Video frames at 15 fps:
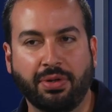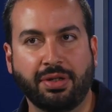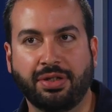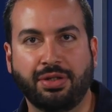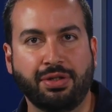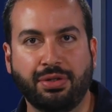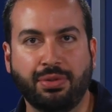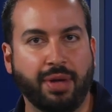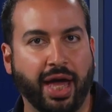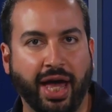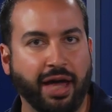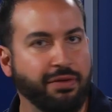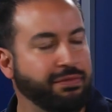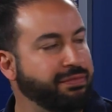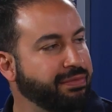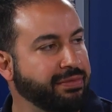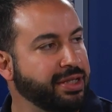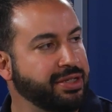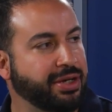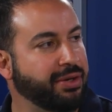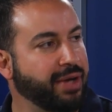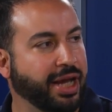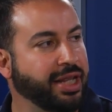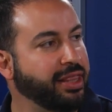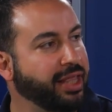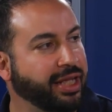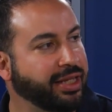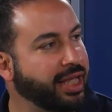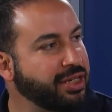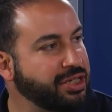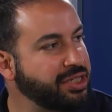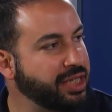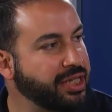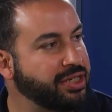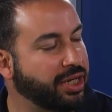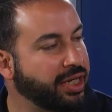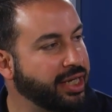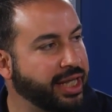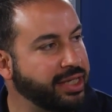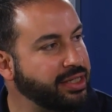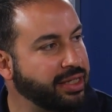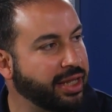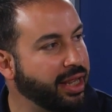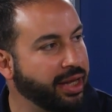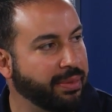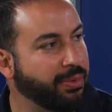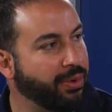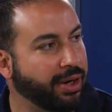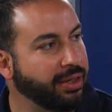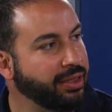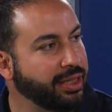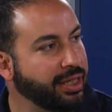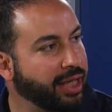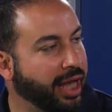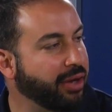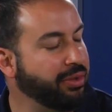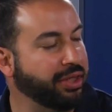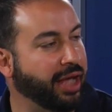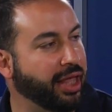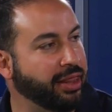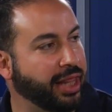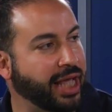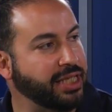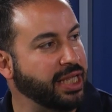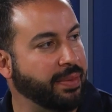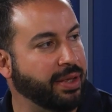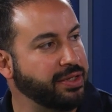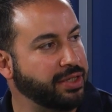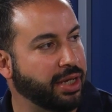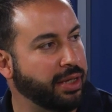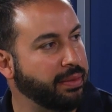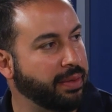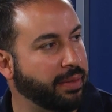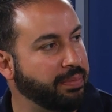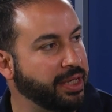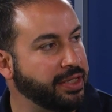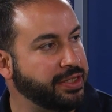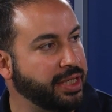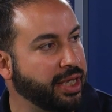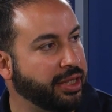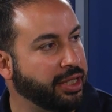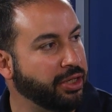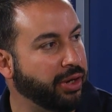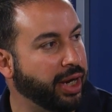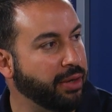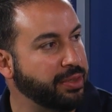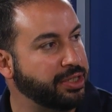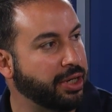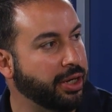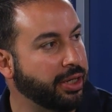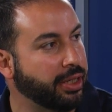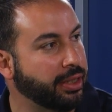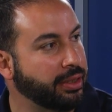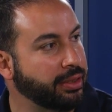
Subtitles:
Is there anything that sits on the desk anymore? Last time I saw a PC, I think your hair was darker.